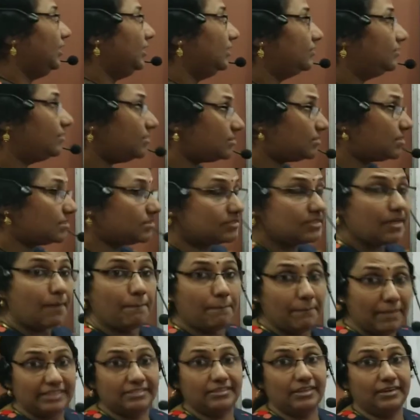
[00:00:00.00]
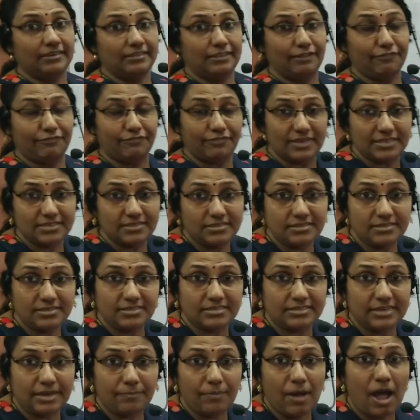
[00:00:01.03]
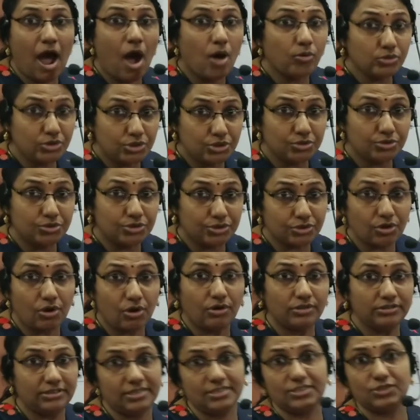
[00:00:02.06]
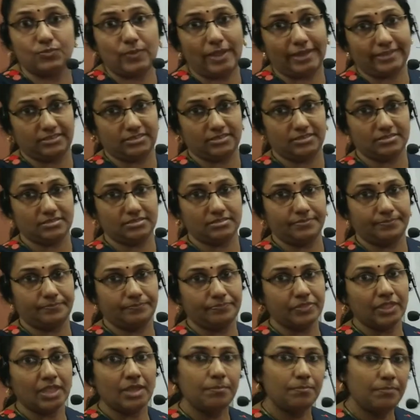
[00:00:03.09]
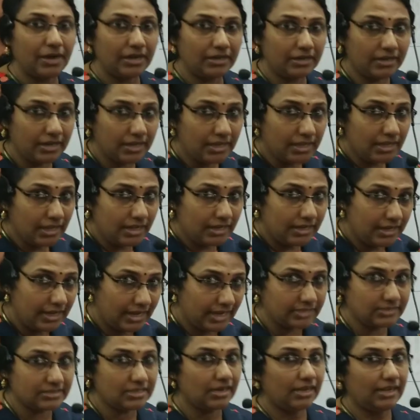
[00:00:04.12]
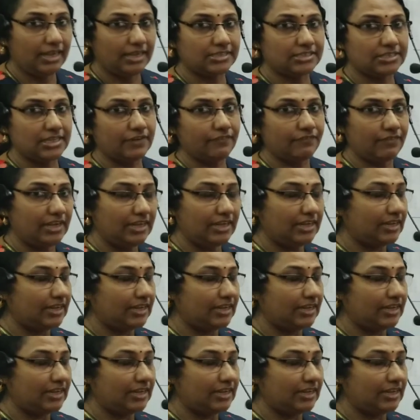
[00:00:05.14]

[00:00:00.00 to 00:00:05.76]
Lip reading: this is the method, the first step how to draw these vectors. But later we